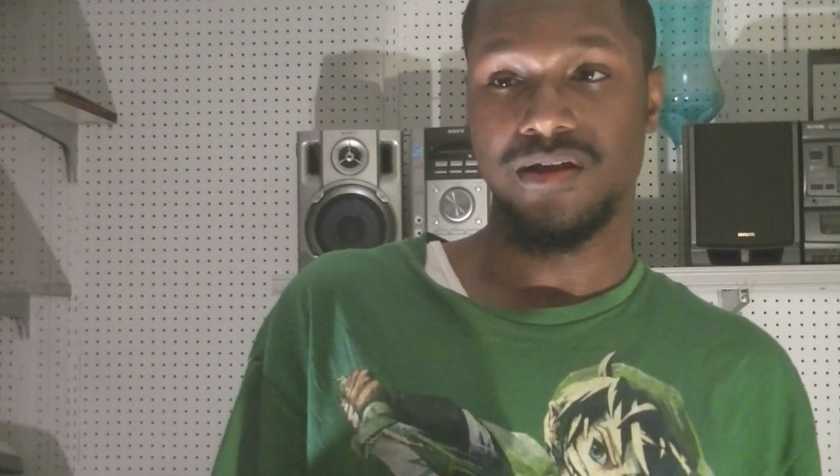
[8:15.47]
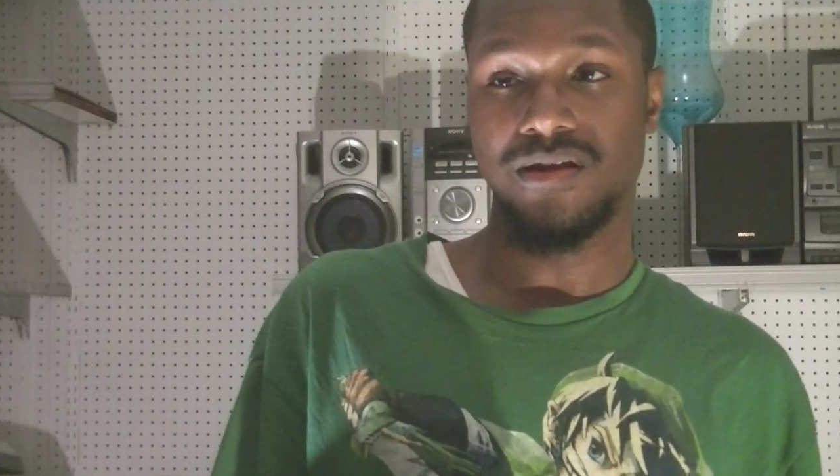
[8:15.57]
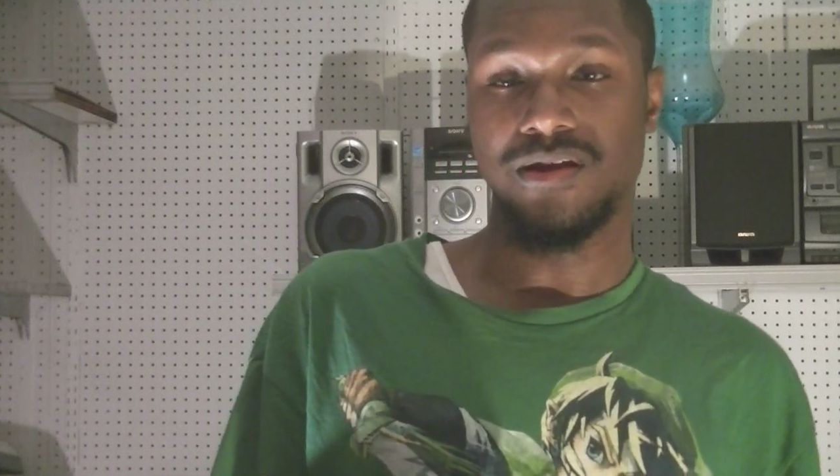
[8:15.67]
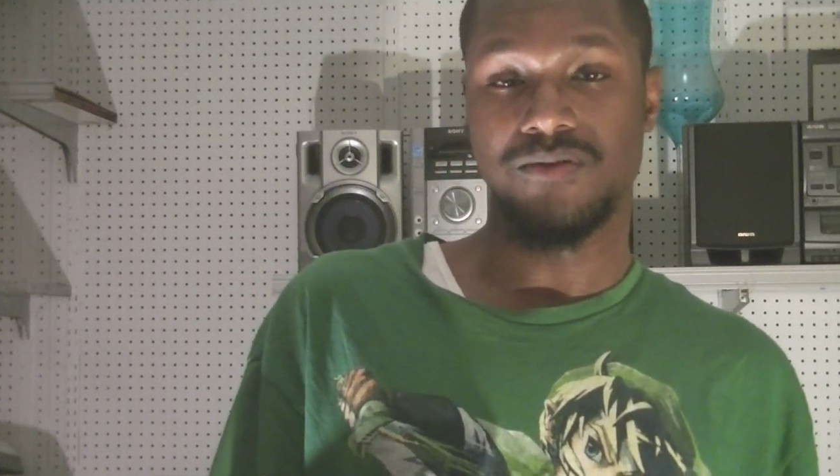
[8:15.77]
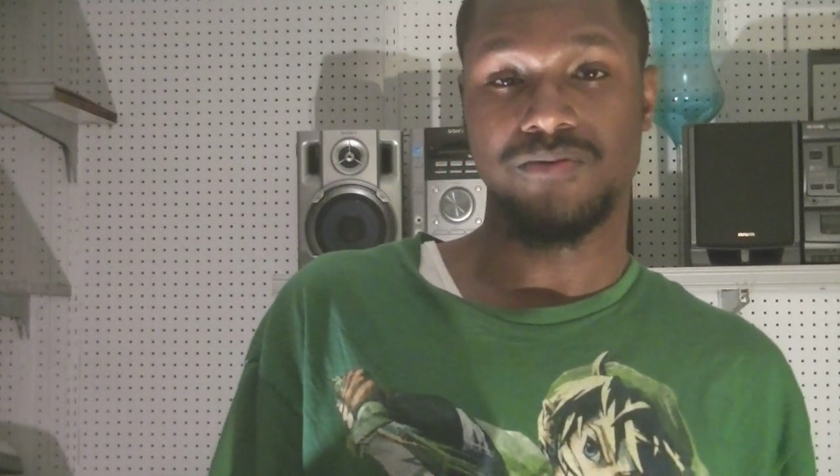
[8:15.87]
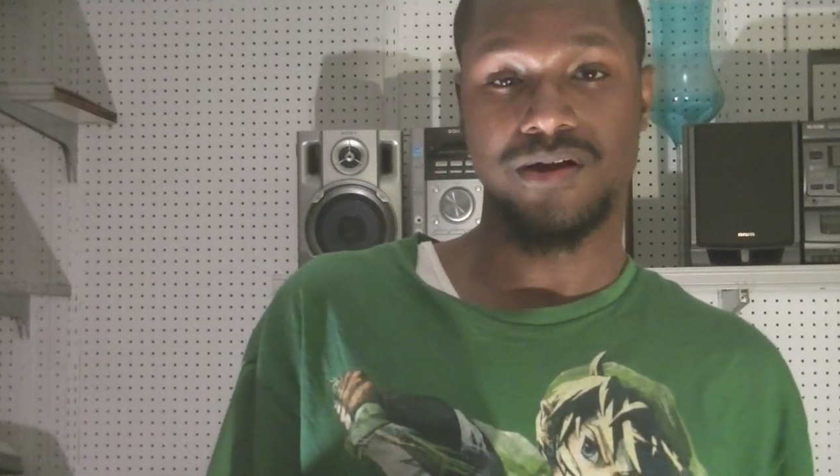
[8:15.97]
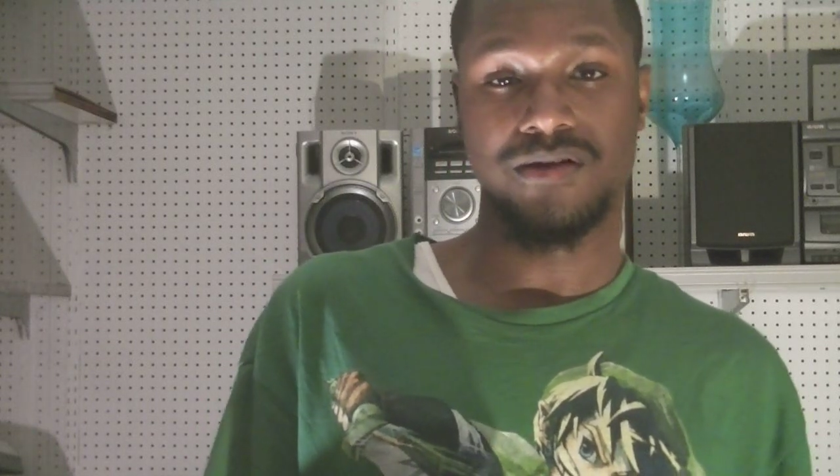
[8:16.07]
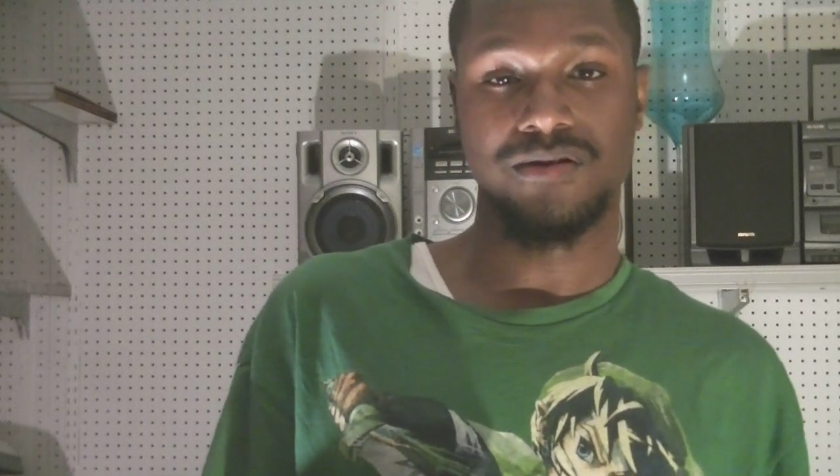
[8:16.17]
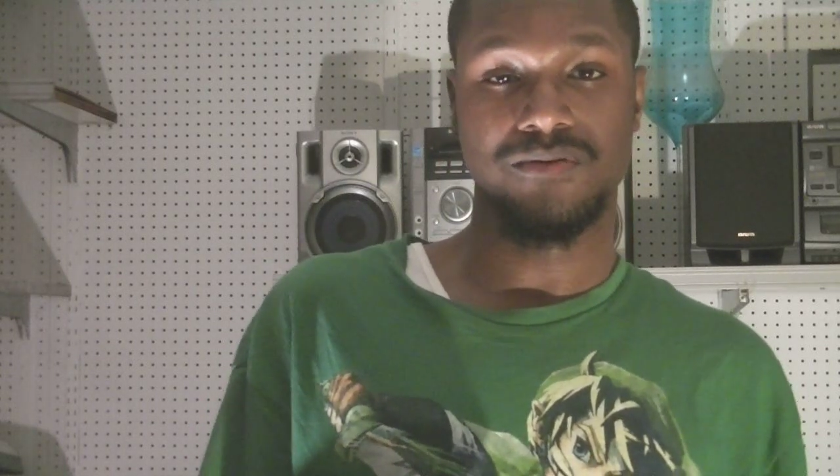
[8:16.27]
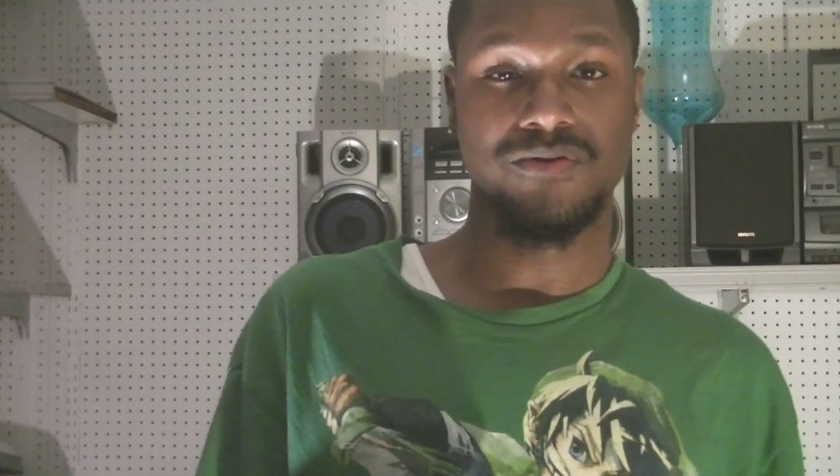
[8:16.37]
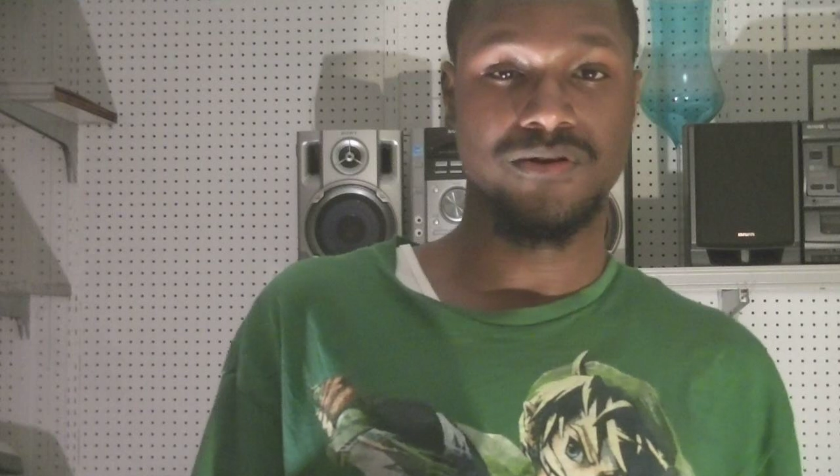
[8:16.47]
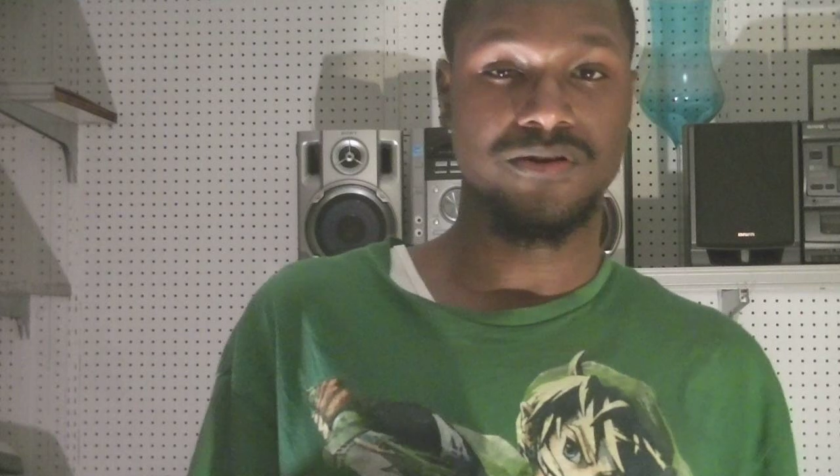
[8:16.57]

and they'll probably end up going